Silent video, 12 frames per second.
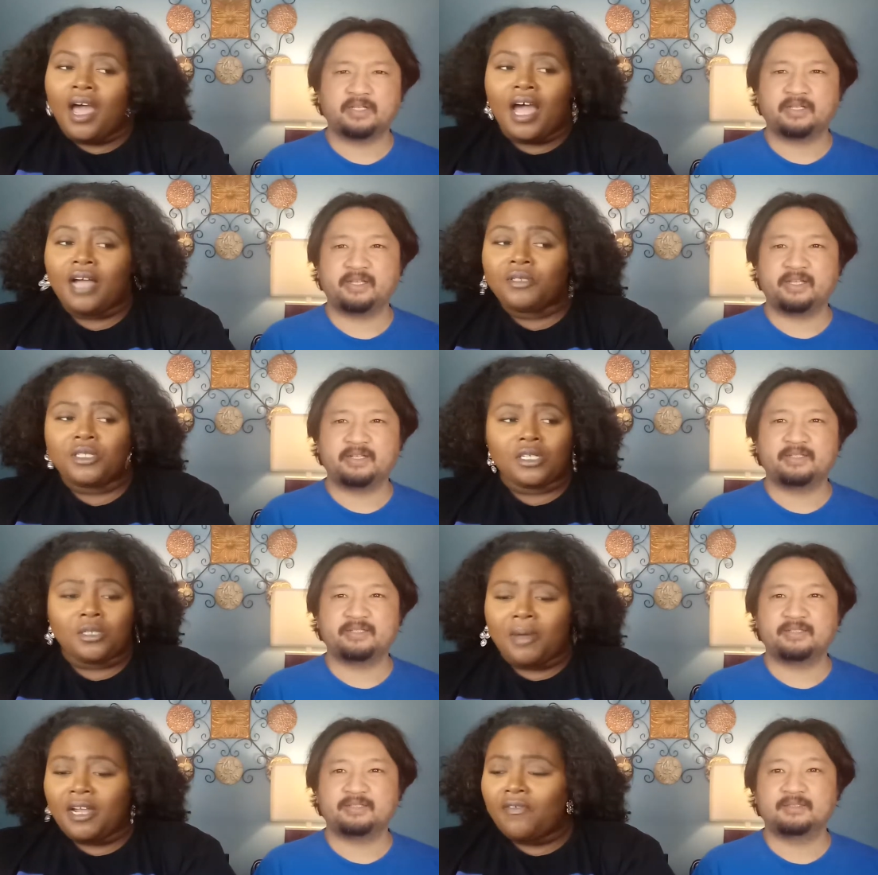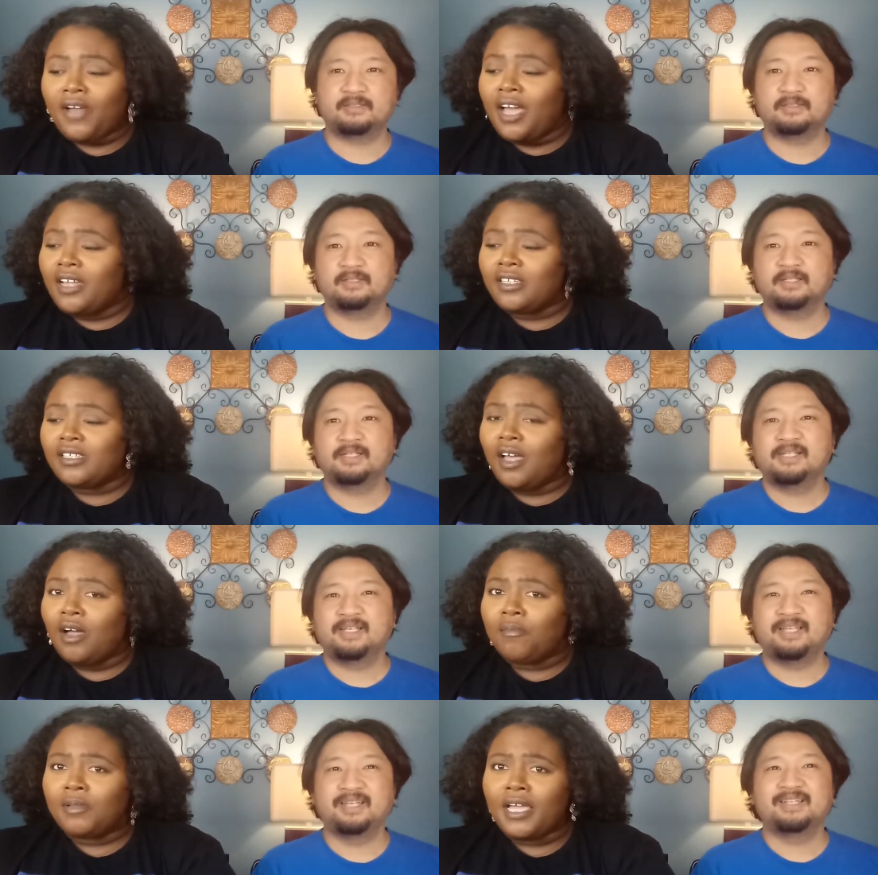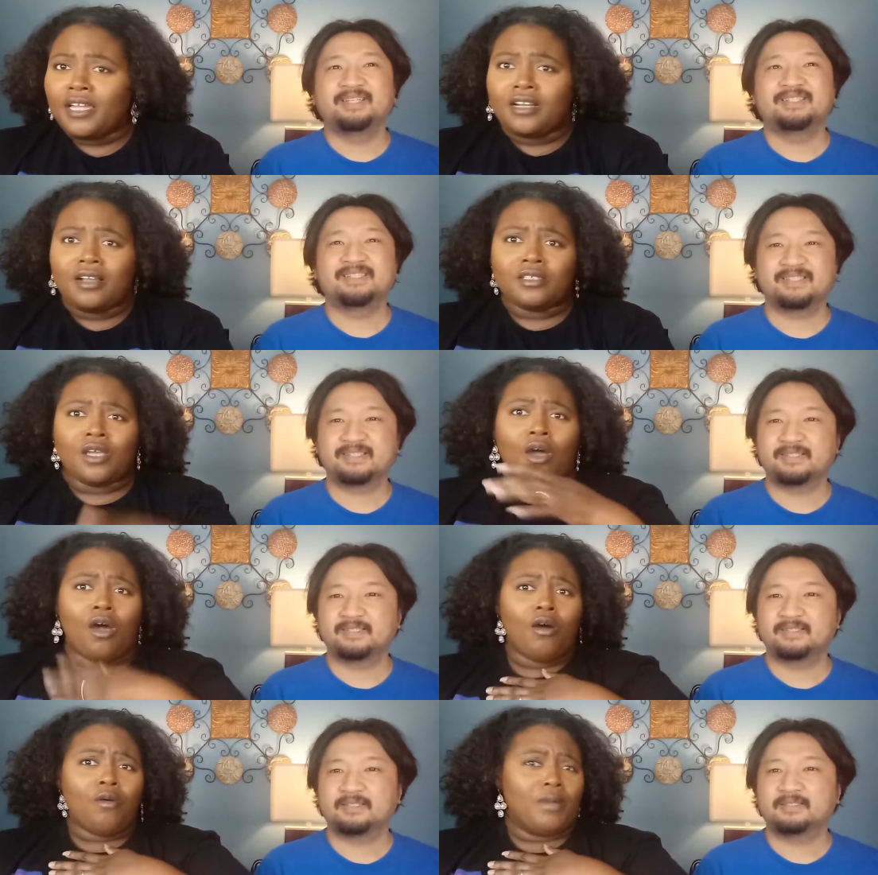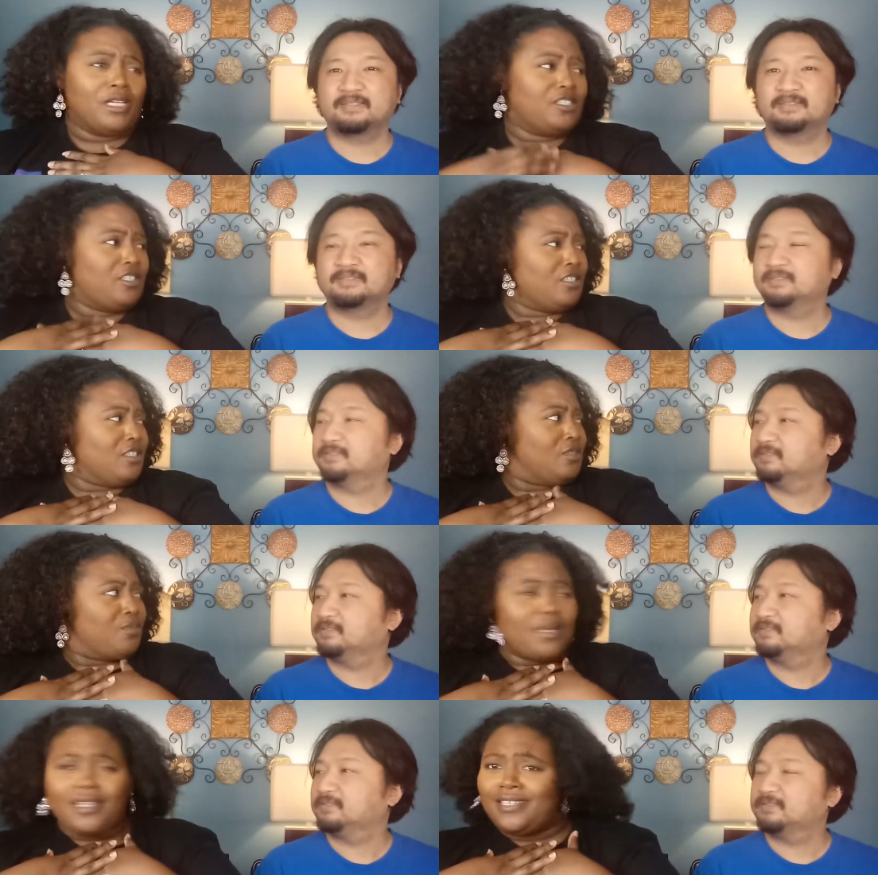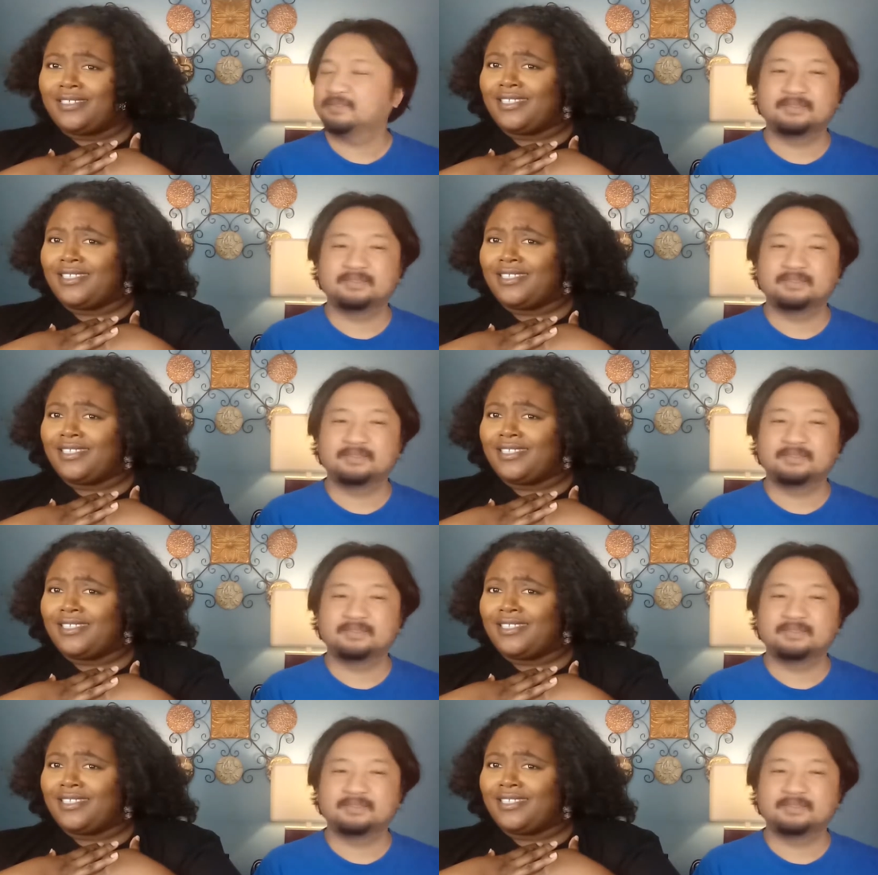Speaker 1: I was just on Spotify and a song played and I was like, oh my Jesus, what is